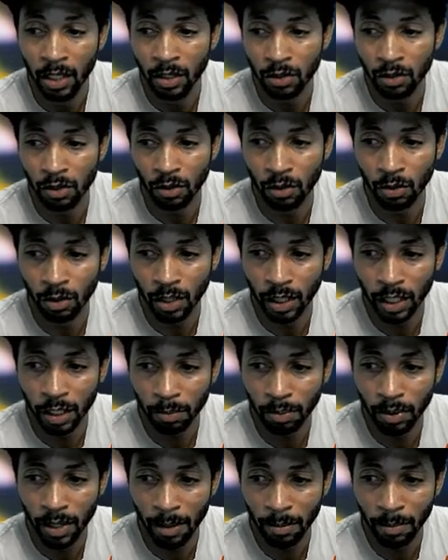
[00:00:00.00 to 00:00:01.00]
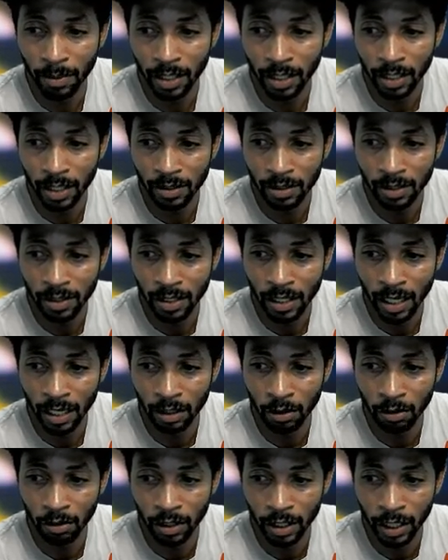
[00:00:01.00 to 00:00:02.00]
So you click properties, that
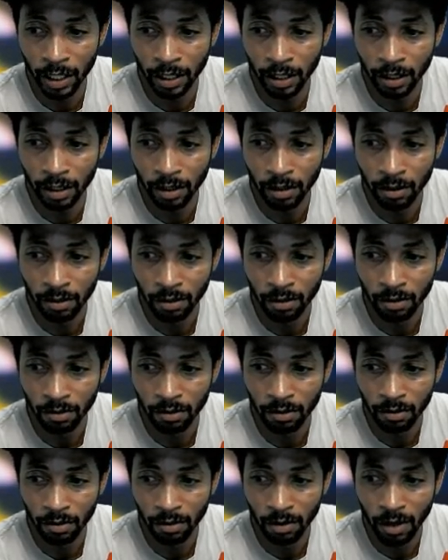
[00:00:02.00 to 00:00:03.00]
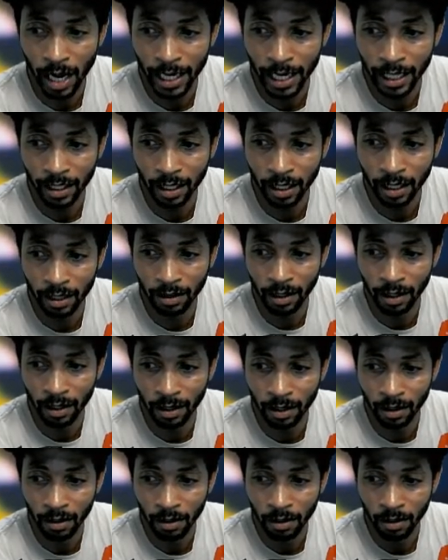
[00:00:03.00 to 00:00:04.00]
little gear icon
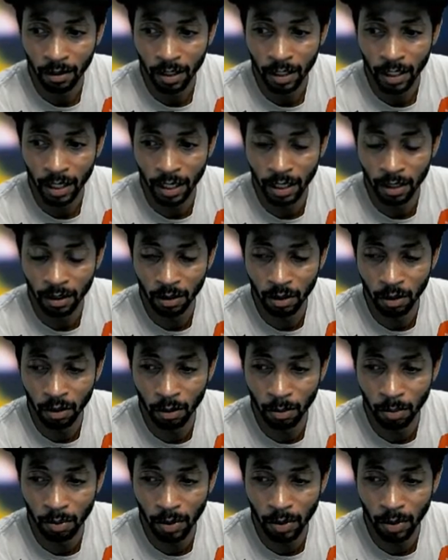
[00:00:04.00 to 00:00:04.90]
there, and then go to